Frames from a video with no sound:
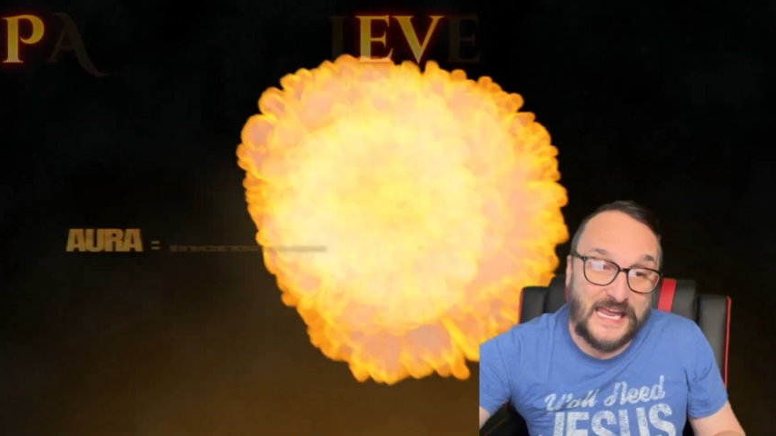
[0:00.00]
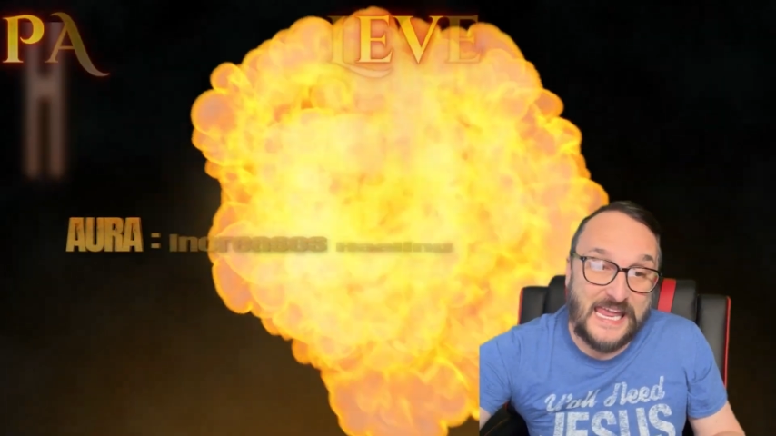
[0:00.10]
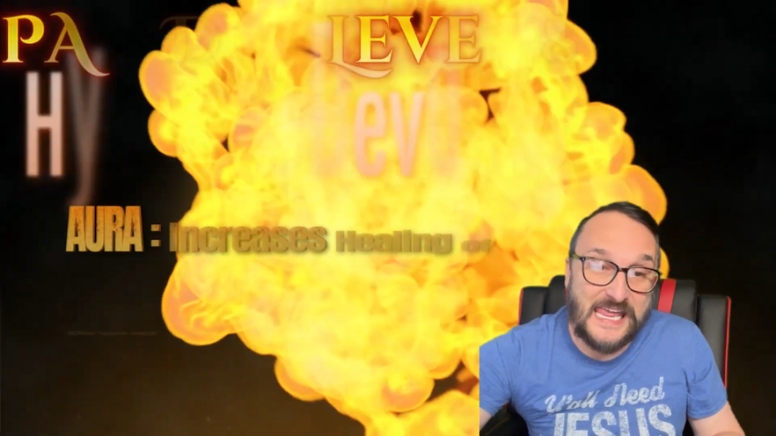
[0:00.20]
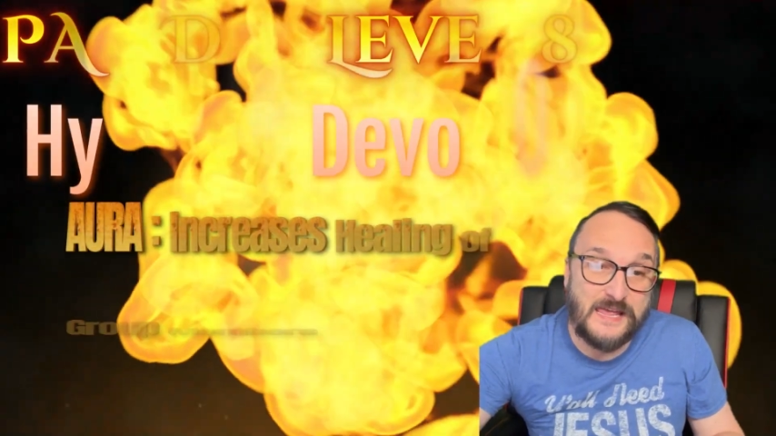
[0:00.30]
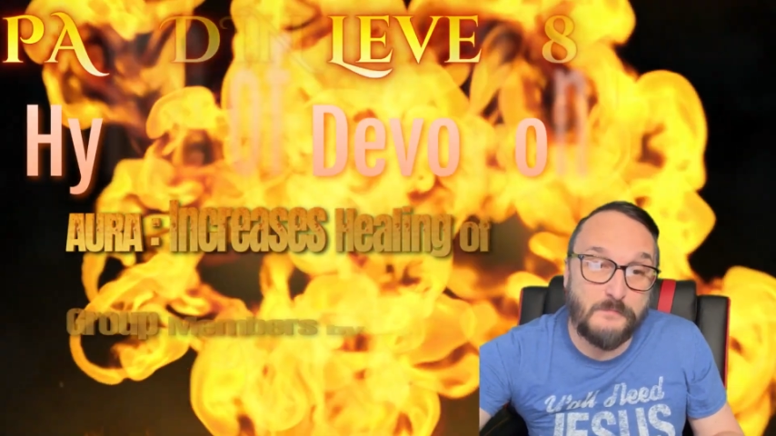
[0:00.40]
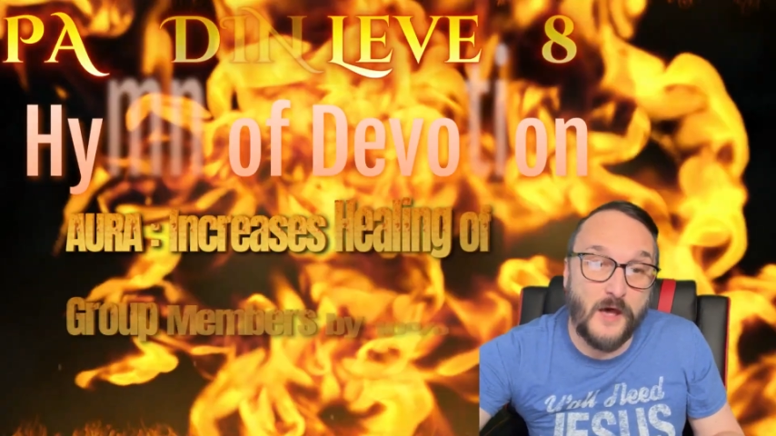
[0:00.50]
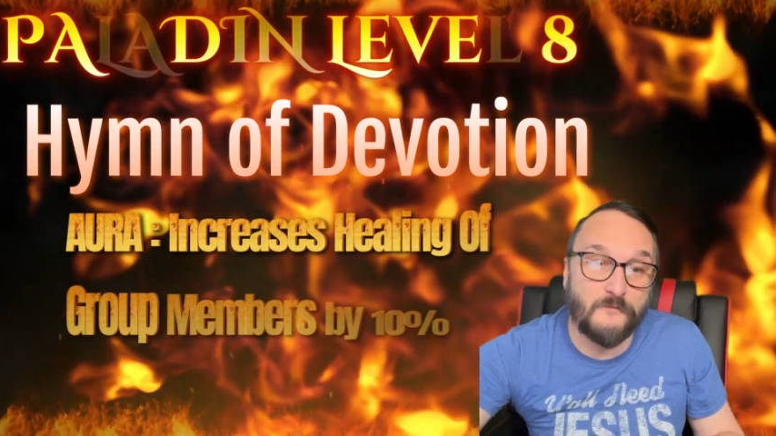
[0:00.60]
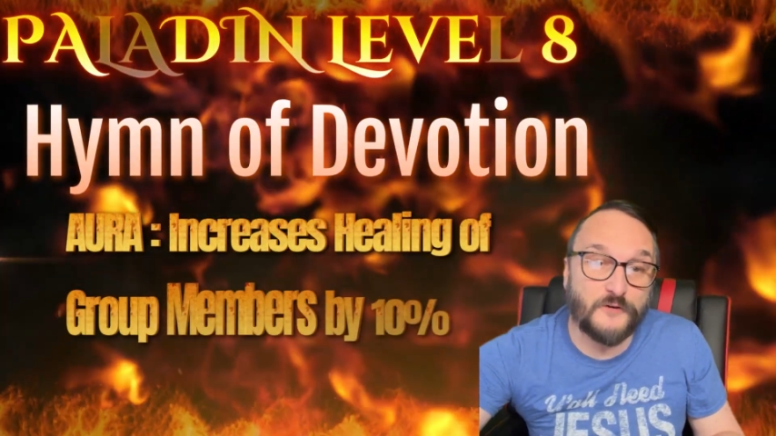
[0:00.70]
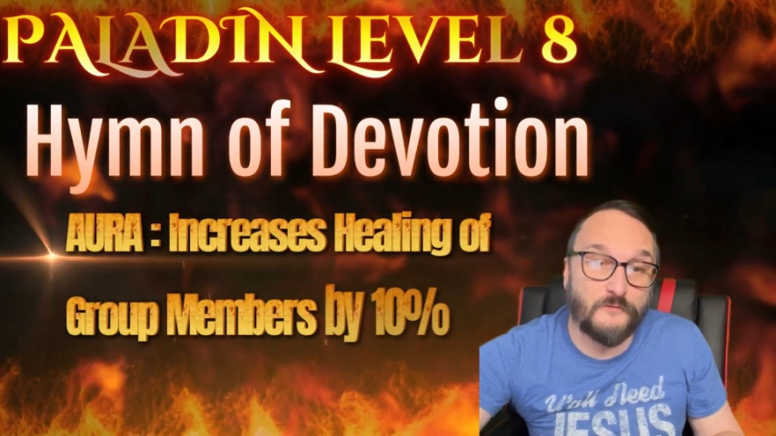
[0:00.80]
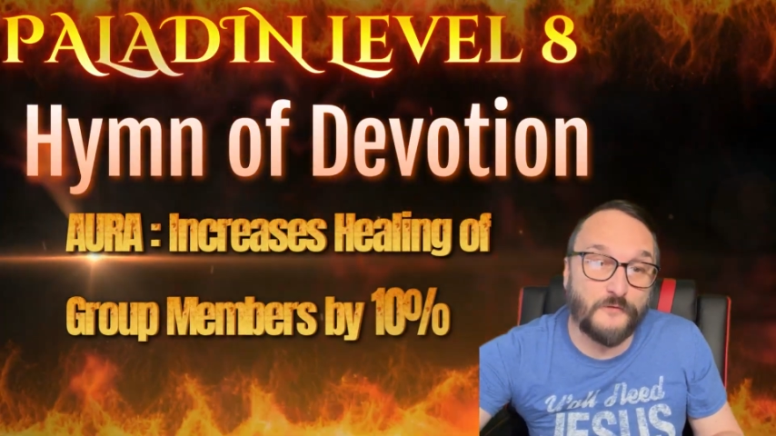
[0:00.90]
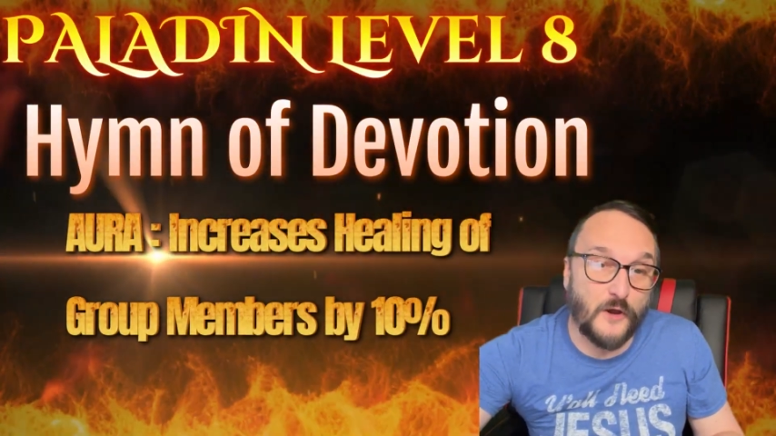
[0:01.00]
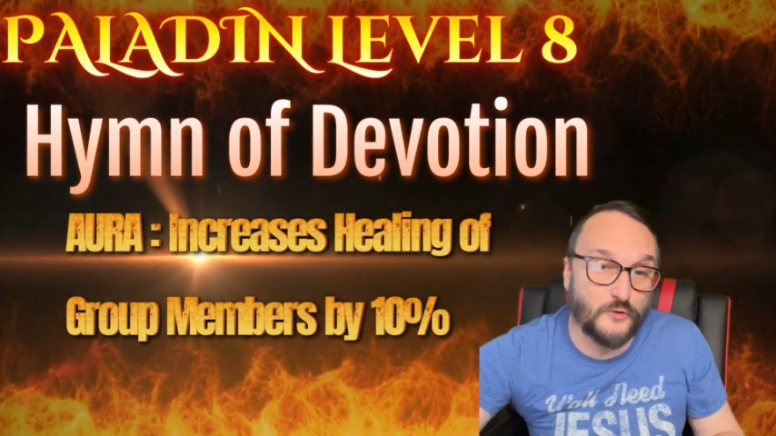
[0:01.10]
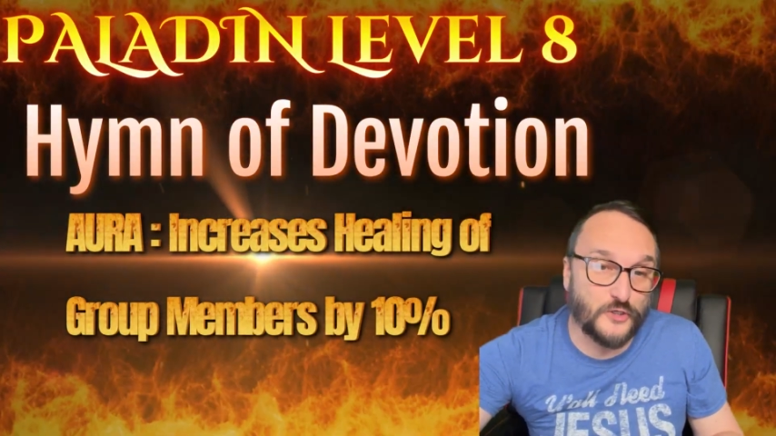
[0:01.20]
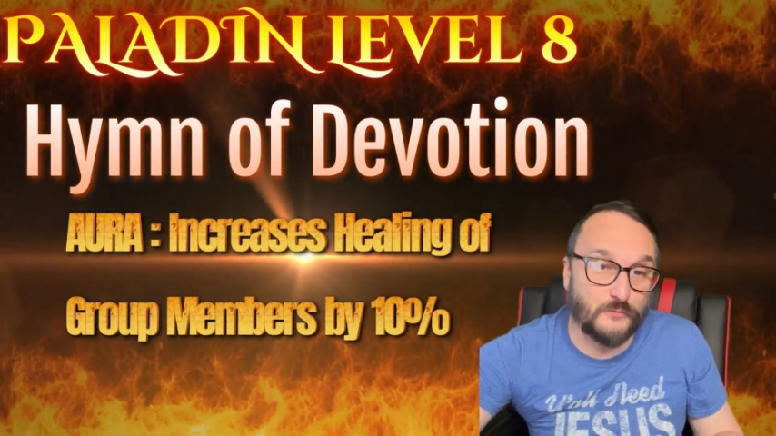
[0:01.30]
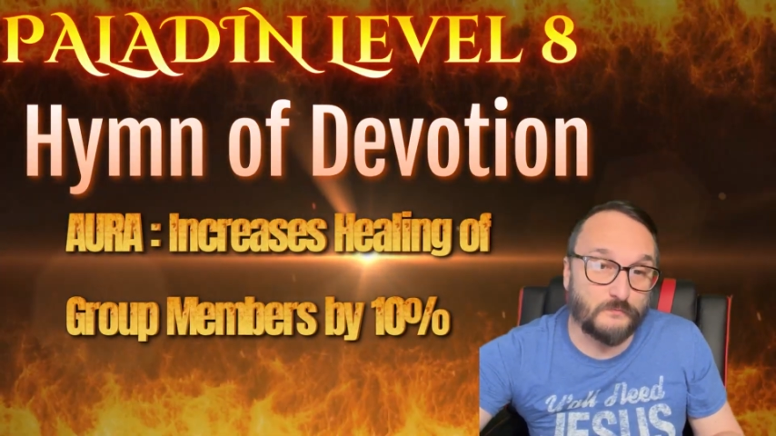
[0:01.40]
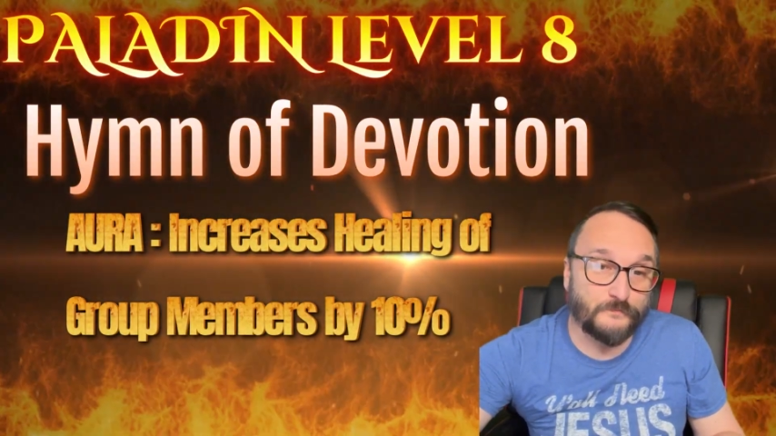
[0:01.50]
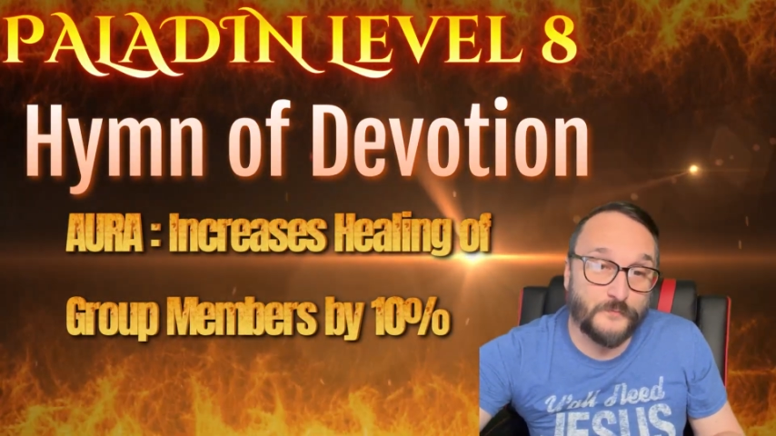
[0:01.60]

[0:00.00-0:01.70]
Hymn of Devotion,